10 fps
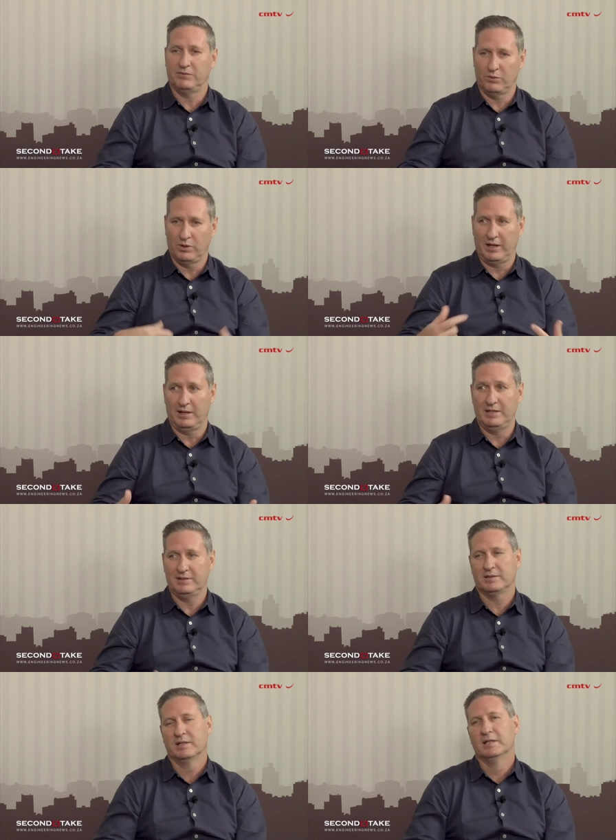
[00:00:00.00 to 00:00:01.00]
for that
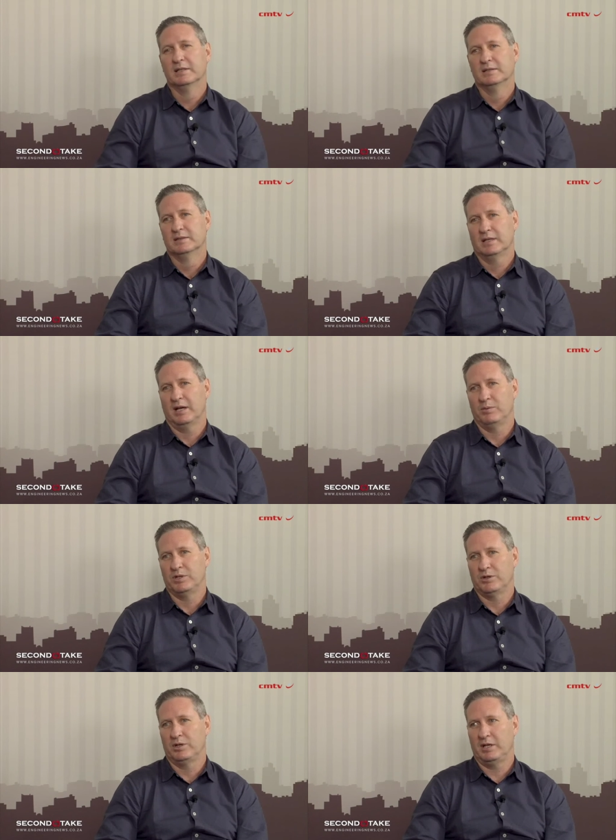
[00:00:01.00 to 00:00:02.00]
lease. And we
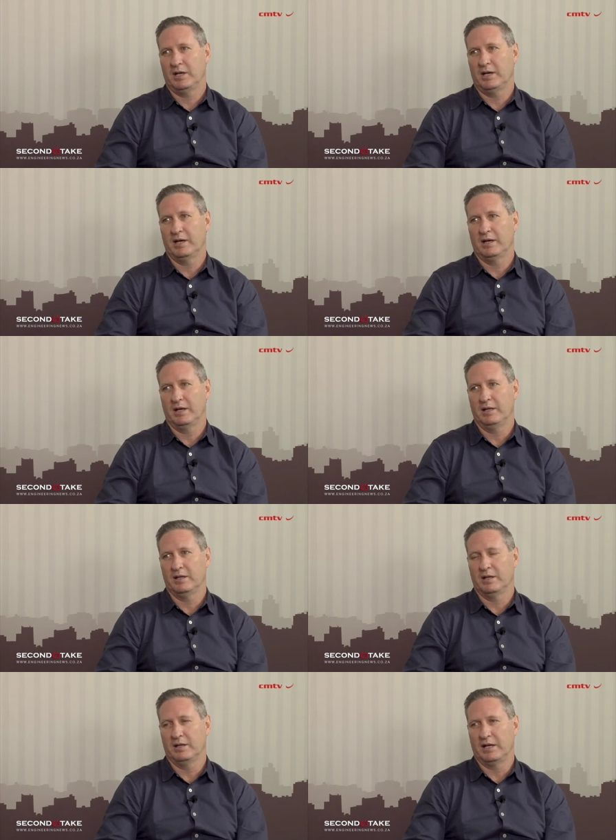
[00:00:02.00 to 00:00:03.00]
should hear
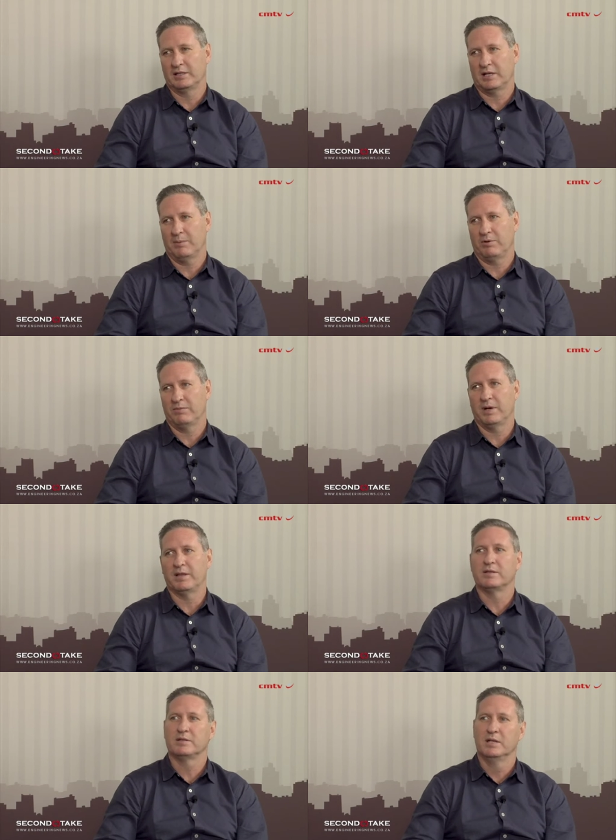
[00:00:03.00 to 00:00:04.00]
in the next couple of
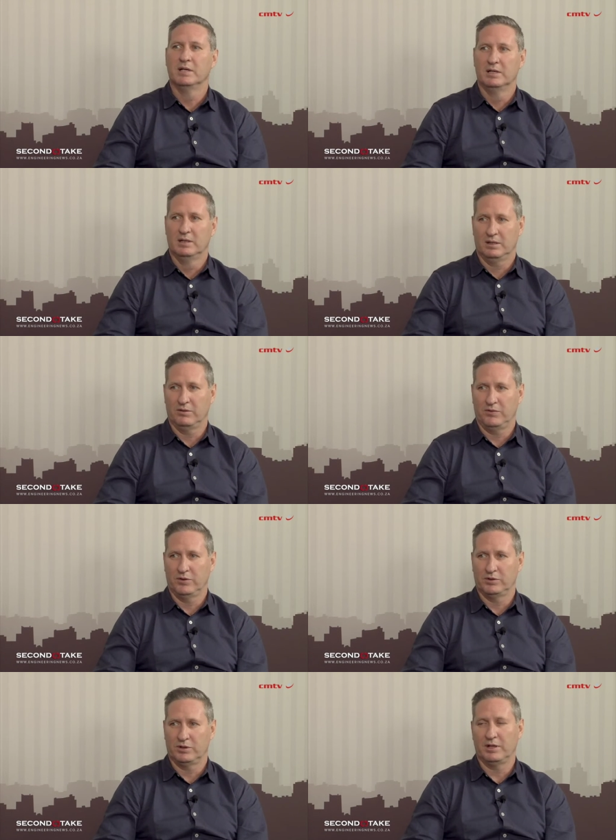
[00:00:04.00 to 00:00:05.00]
months the
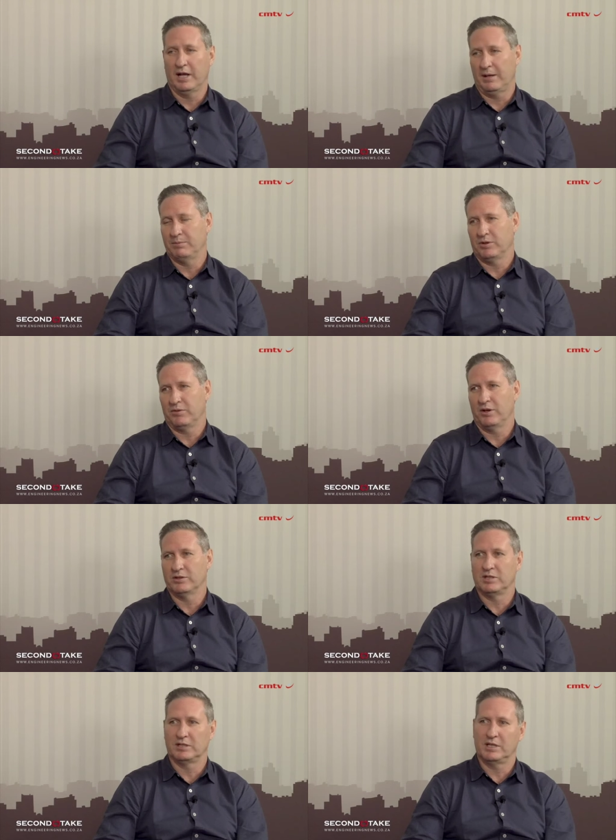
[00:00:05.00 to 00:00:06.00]
first, the names of
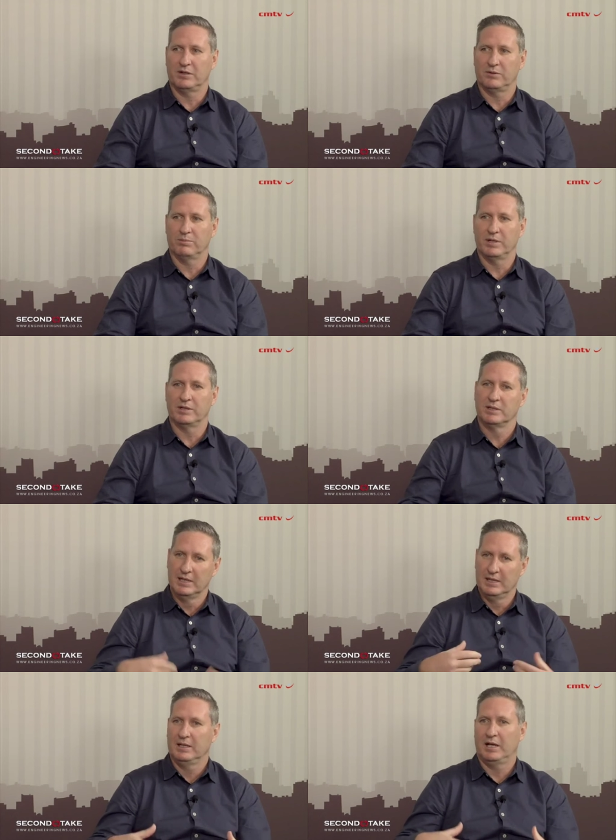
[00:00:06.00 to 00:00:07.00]
those successful bidders.
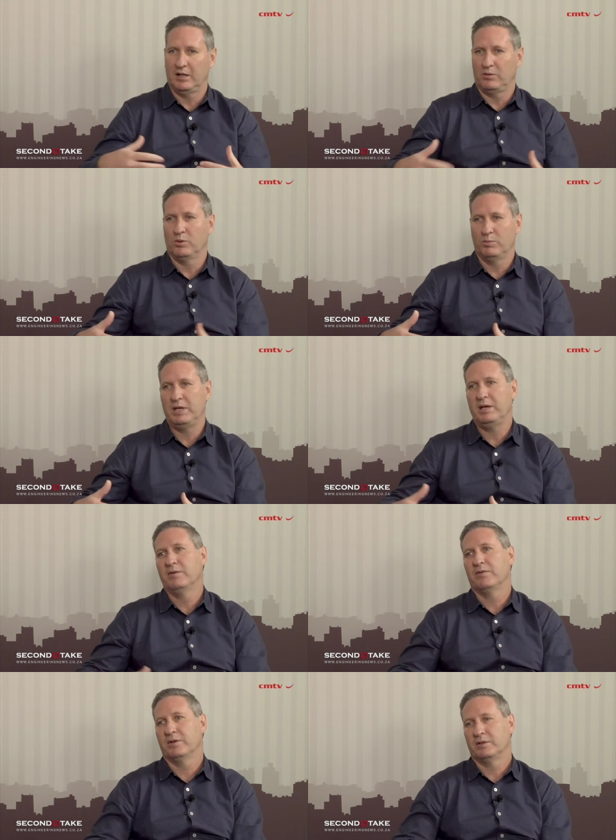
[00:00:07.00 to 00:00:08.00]
And it will
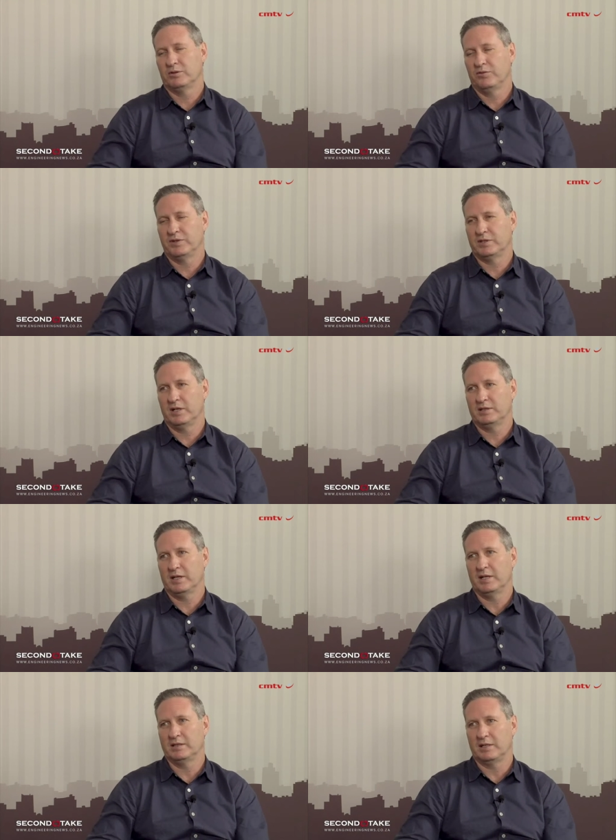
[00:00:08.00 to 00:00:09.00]
be to
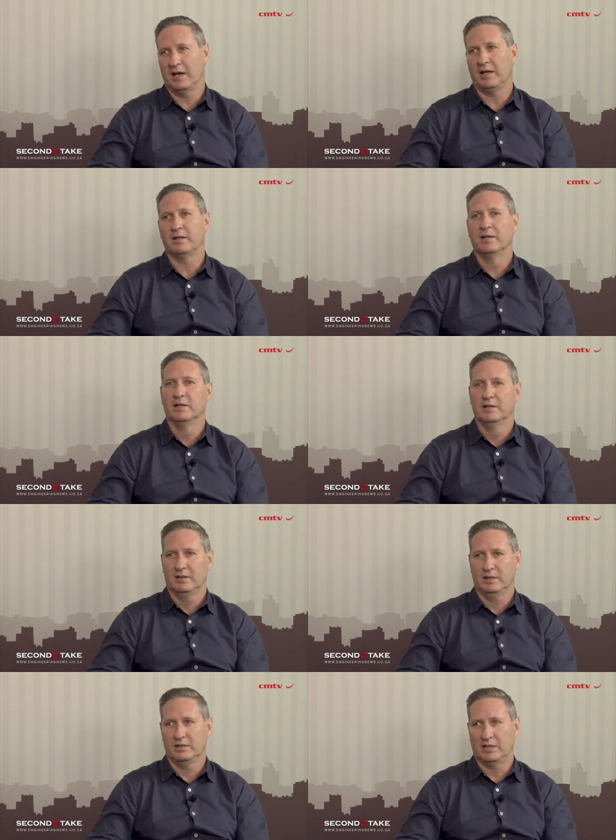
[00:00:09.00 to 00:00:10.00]
facilitate again
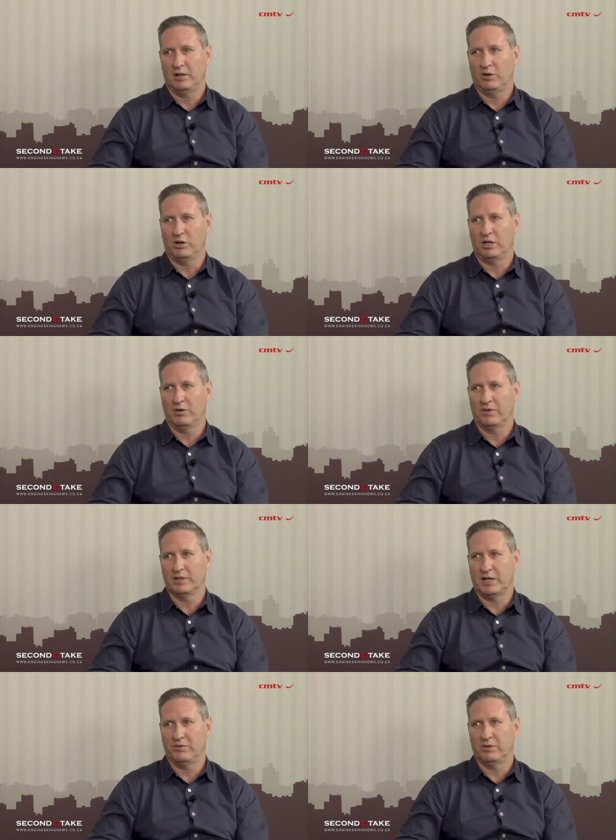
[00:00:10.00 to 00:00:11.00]
this unlocking of
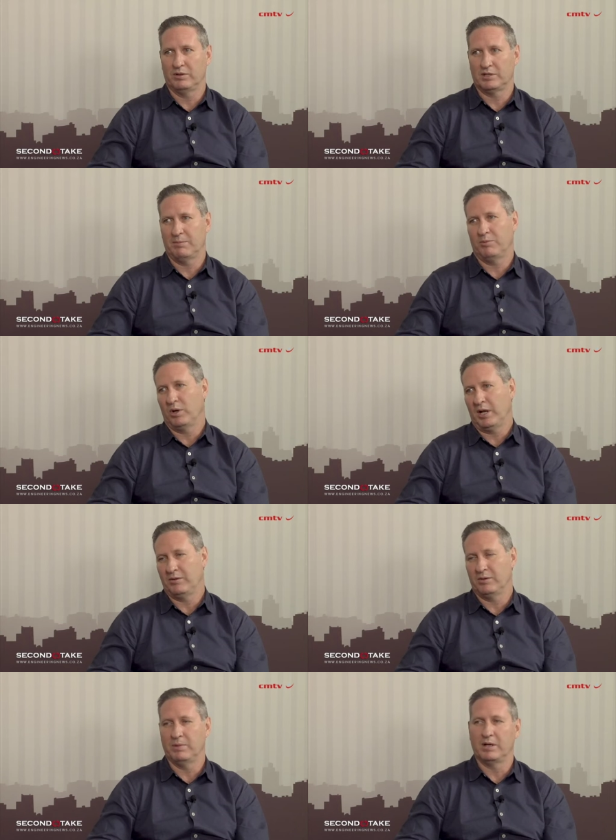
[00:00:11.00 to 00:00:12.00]
this 100, sub
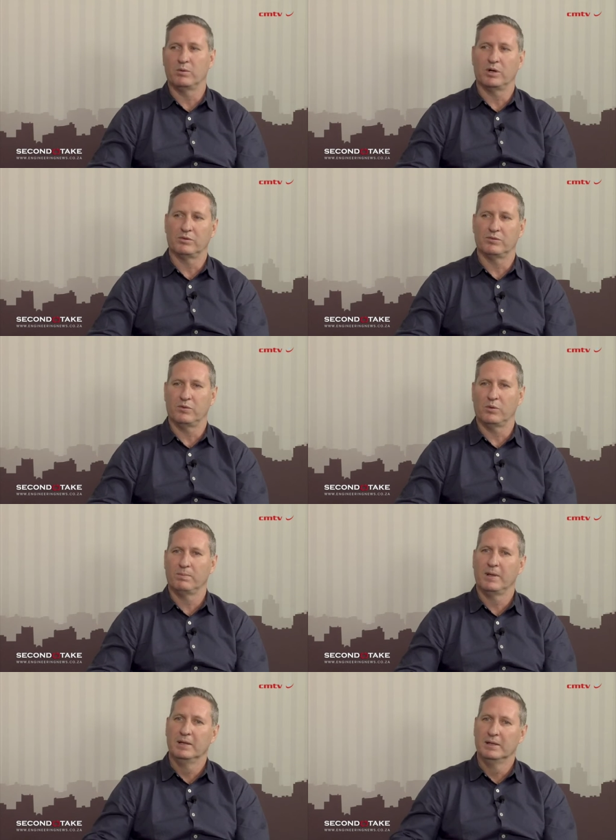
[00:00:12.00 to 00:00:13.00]
100 megawatt reform.